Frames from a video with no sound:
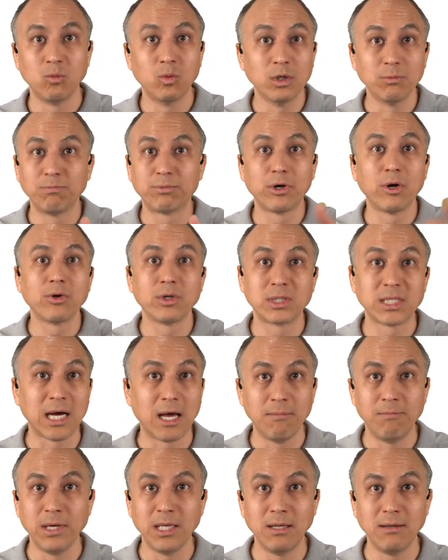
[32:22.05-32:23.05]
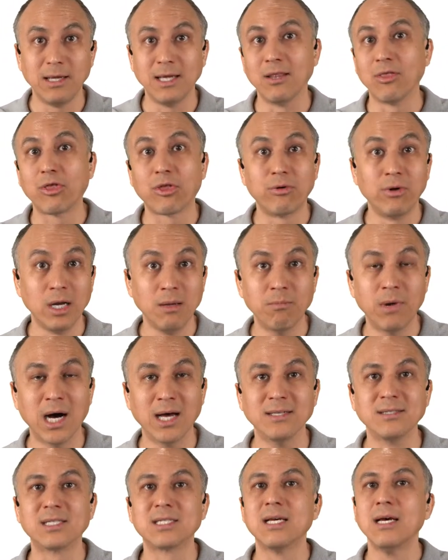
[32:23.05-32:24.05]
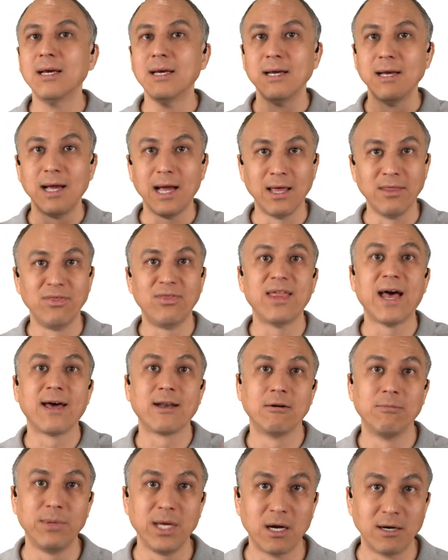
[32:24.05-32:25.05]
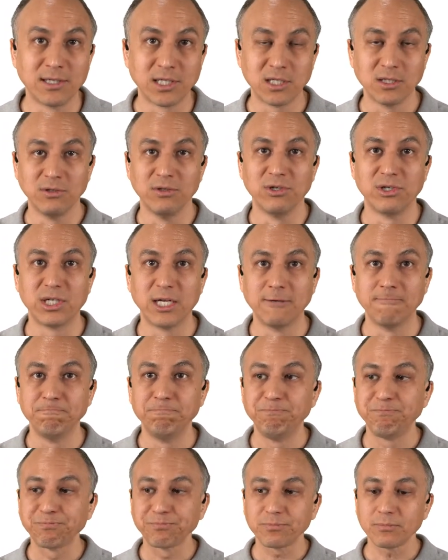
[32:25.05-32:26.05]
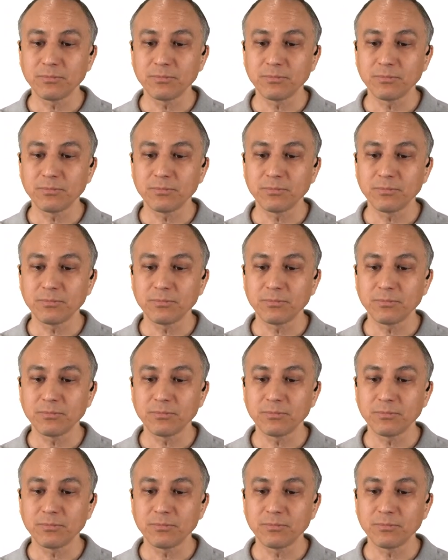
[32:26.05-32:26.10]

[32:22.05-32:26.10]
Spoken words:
we'll prototype it in 3 months, and that'll be our solution.